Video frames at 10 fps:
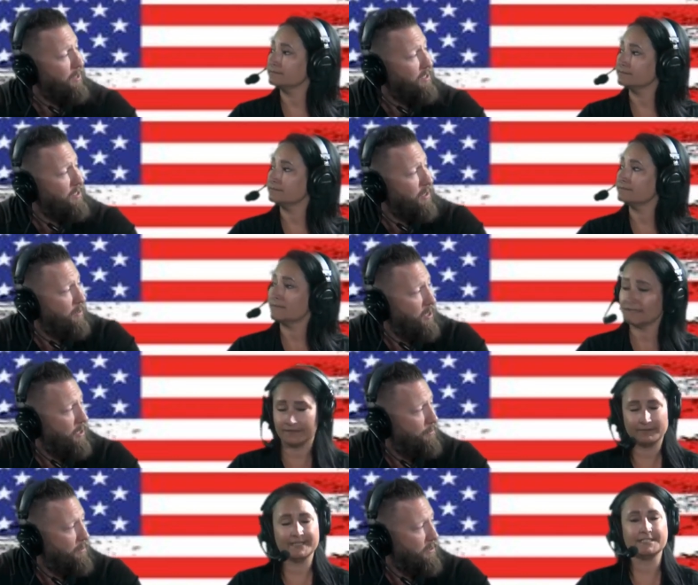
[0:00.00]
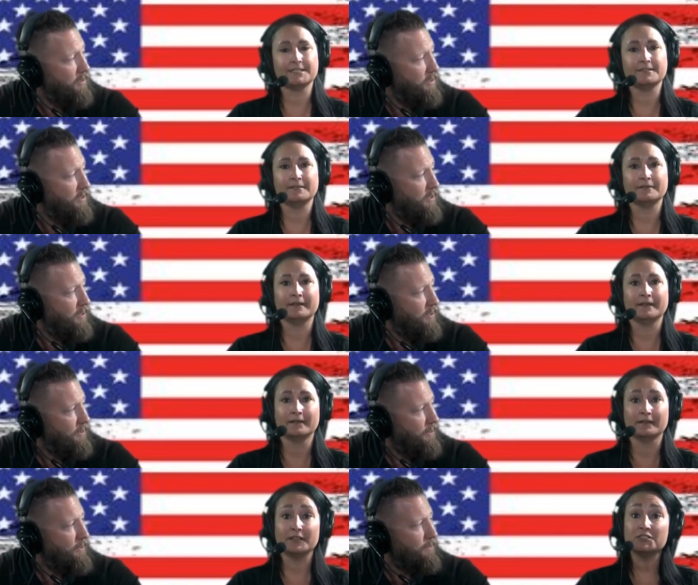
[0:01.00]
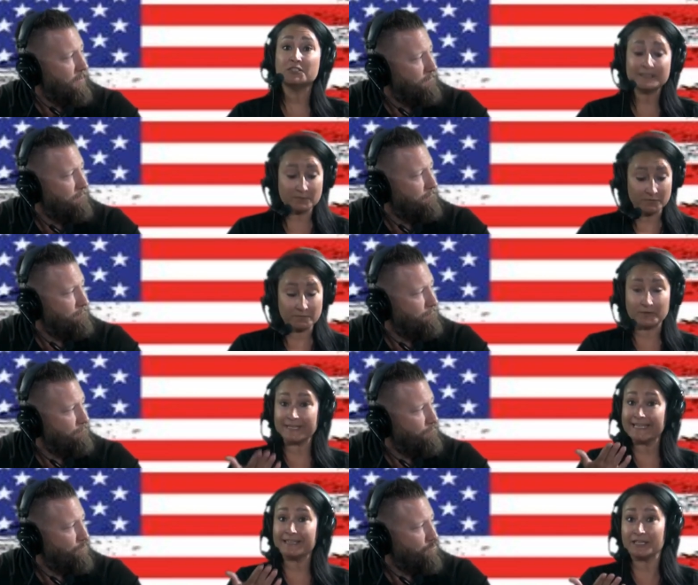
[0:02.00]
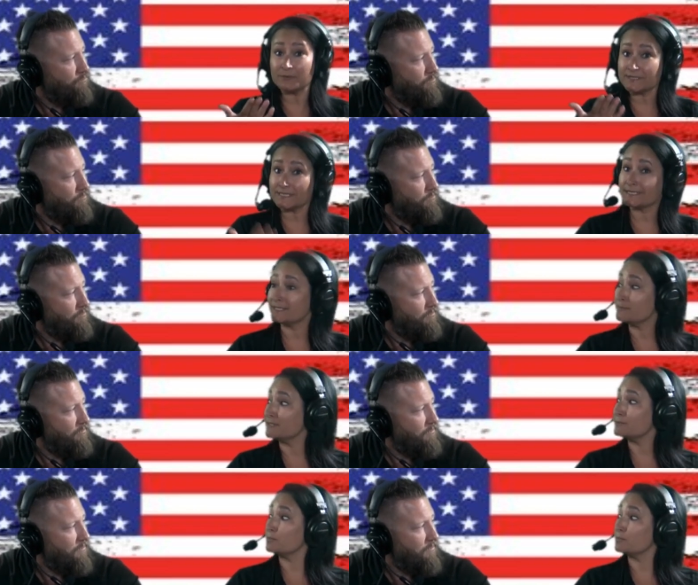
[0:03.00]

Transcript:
Speaker 1: buddies coming up.
Speaker 2: We do. Let's not forget that it was Nick Smith's